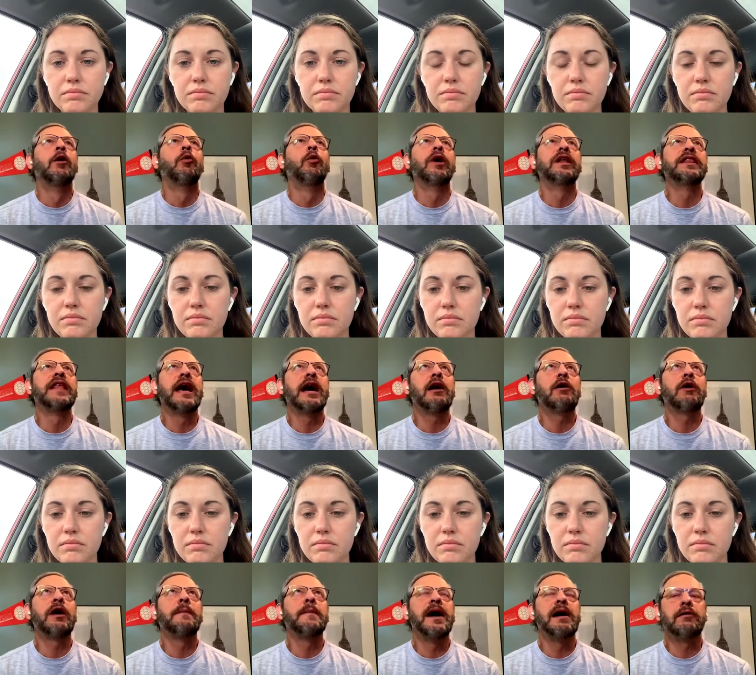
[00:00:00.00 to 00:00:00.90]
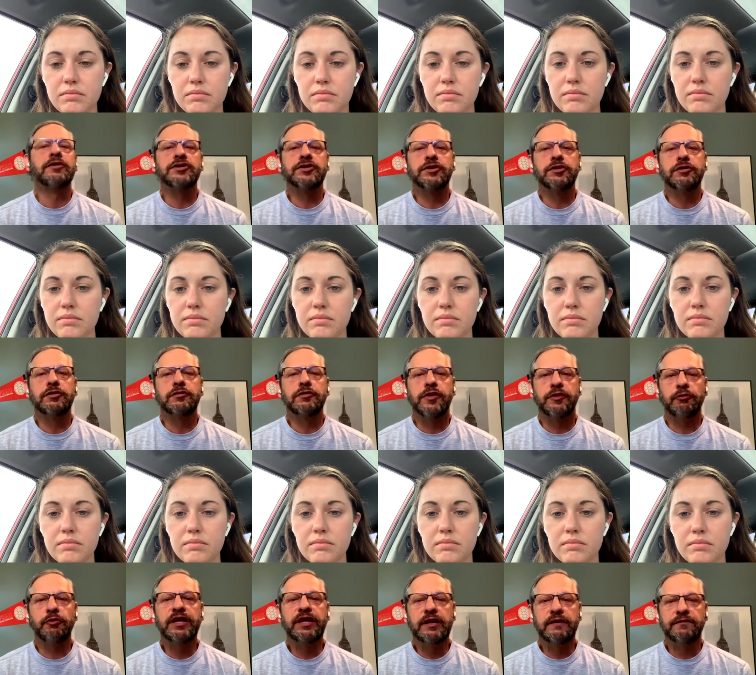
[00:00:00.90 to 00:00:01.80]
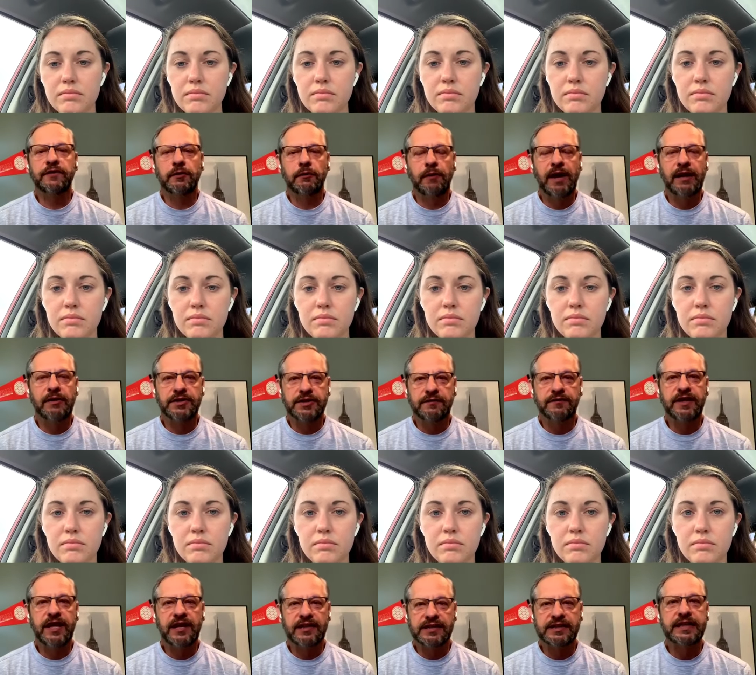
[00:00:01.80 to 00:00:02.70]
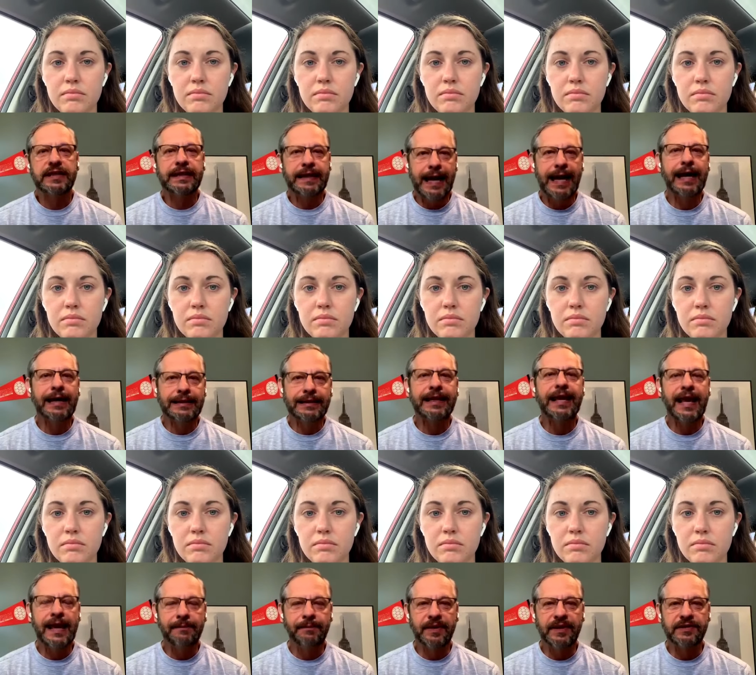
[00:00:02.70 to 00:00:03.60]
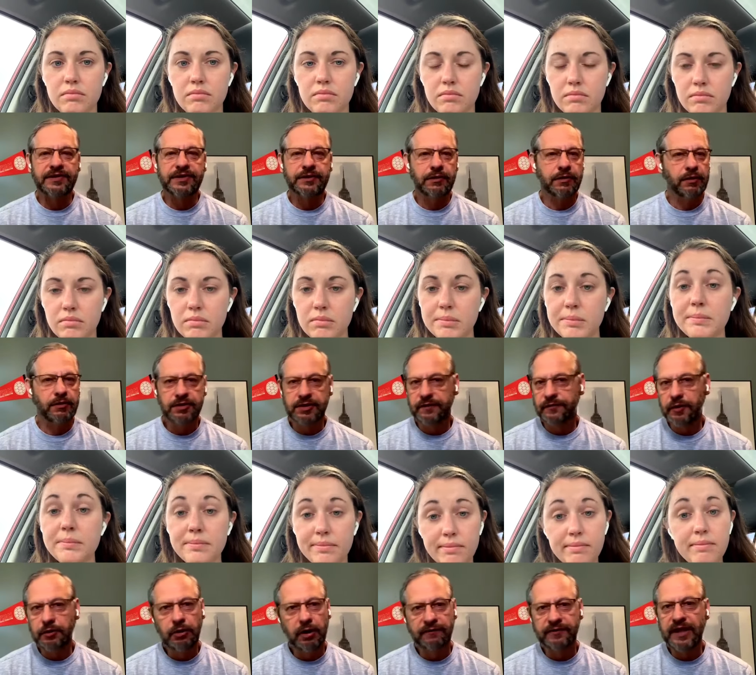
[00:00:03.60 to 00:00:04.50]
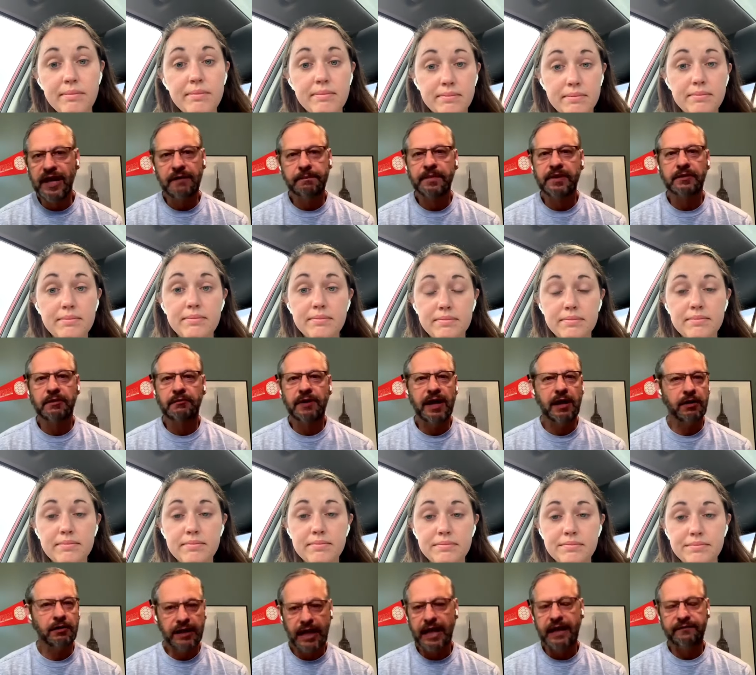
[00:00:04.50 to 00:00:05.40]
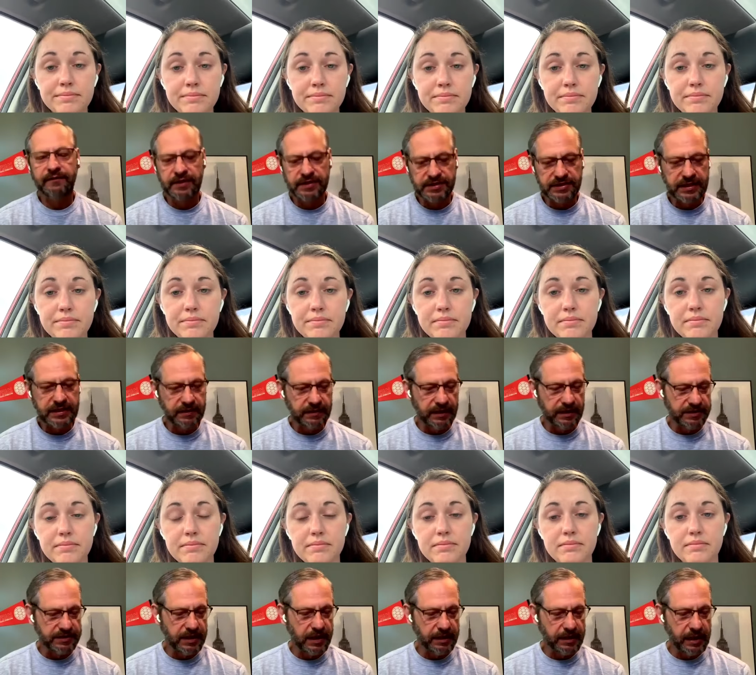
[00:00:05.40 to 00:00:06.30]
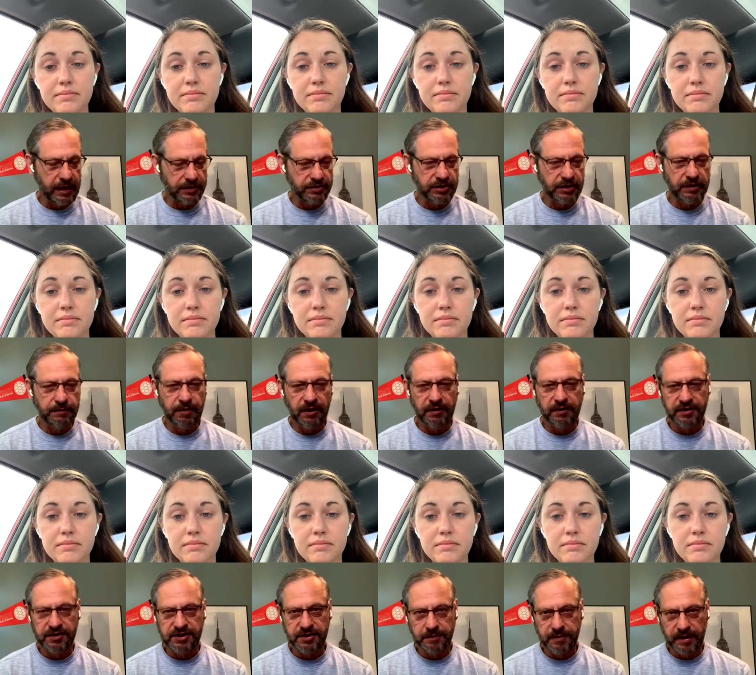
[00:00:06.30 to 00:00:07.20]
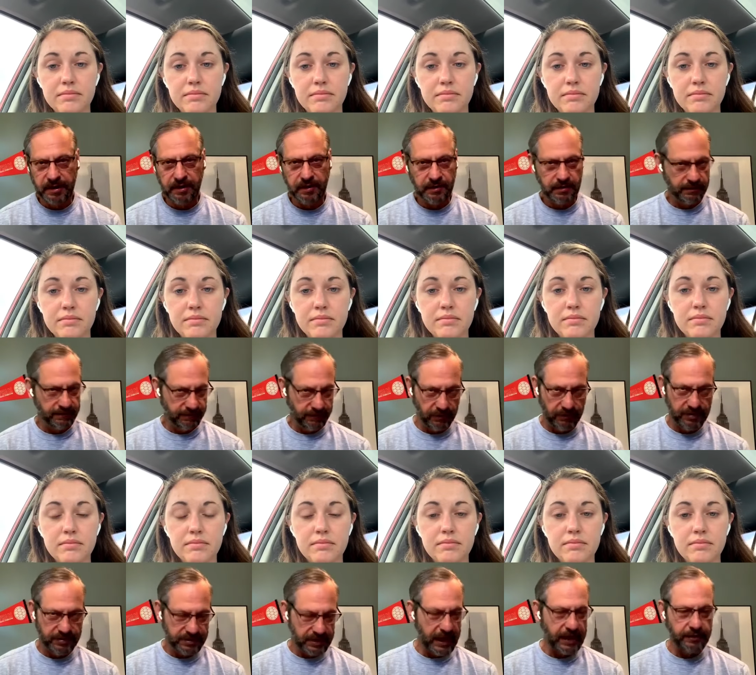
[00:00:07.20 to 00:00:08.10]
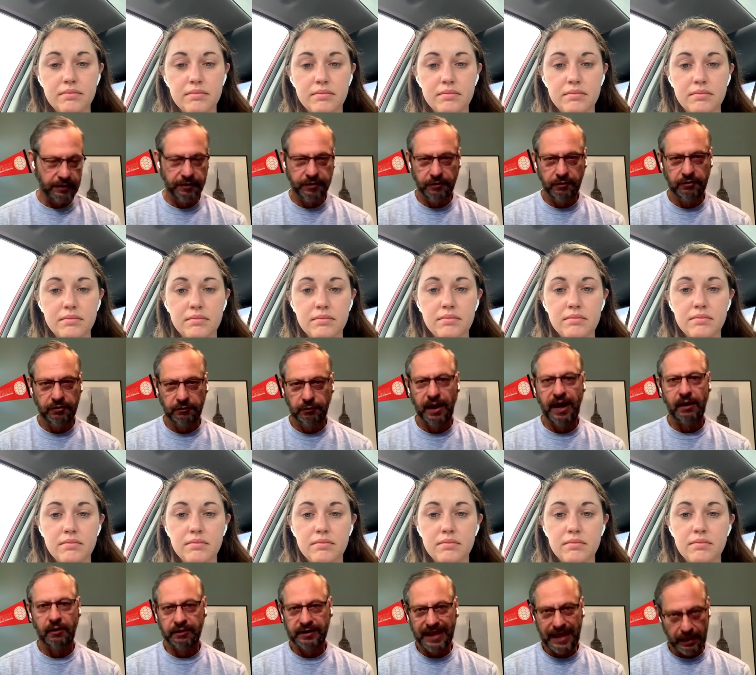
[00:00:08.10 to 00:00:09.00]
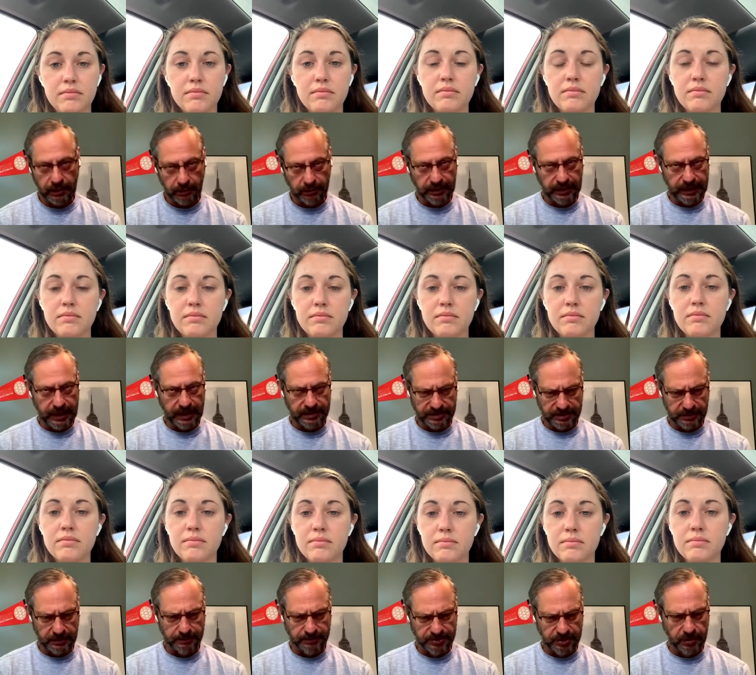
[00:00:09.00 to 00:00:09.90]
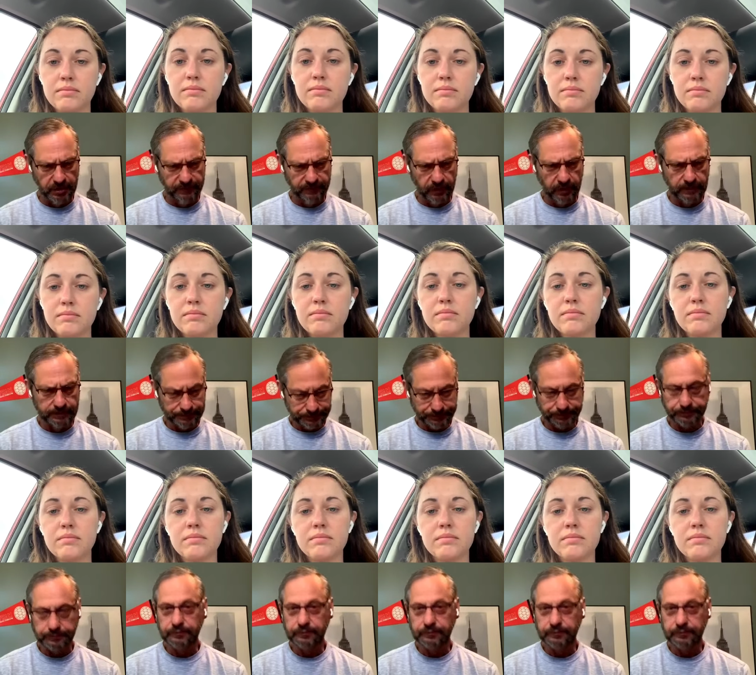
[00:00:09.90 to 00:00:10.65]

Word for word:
Speaker 1: what now amounts to three different rounds of testing on campus. So those of you who have not been around haven't seen this. I actually participated in the first and third round, not only as an observer,